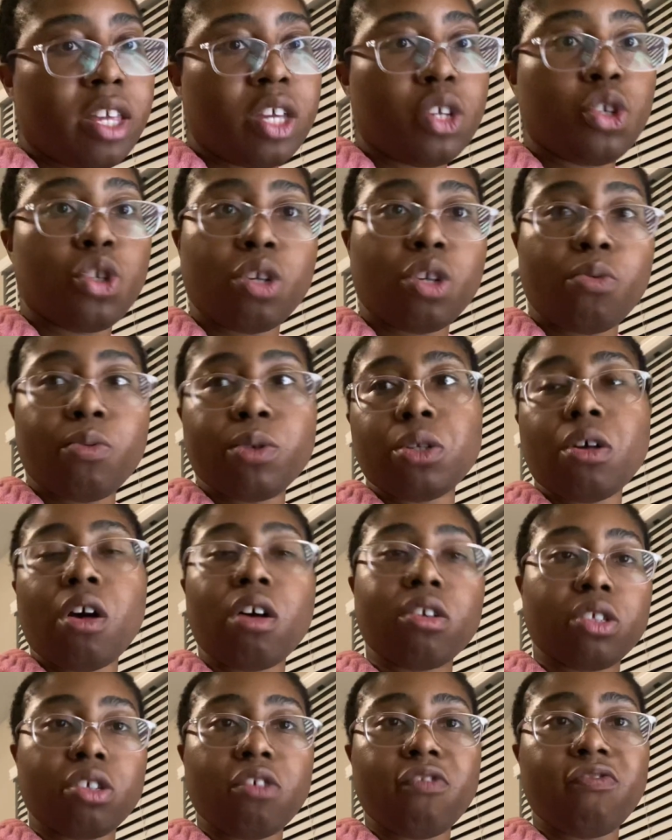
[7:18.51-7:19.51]
And she was
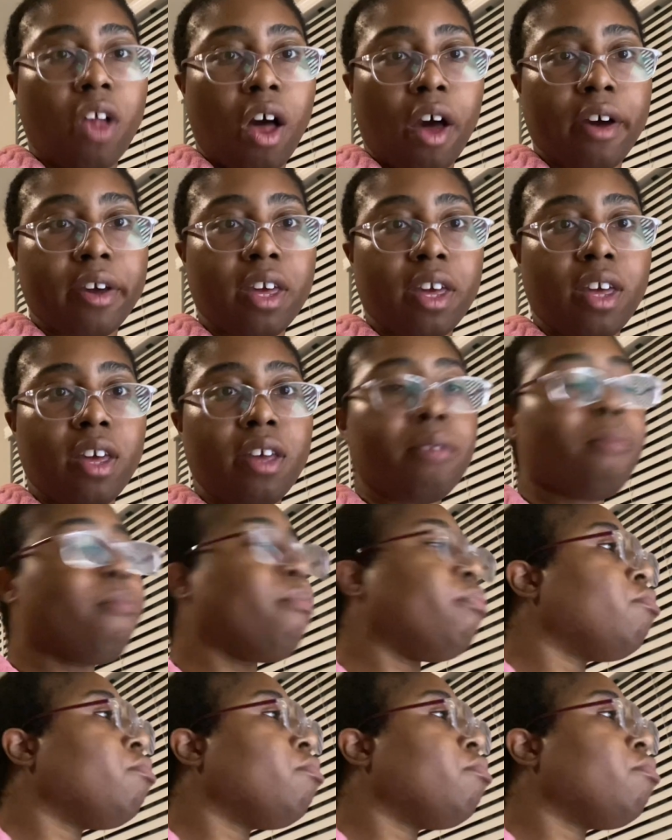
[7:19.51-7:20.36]
also vlogging.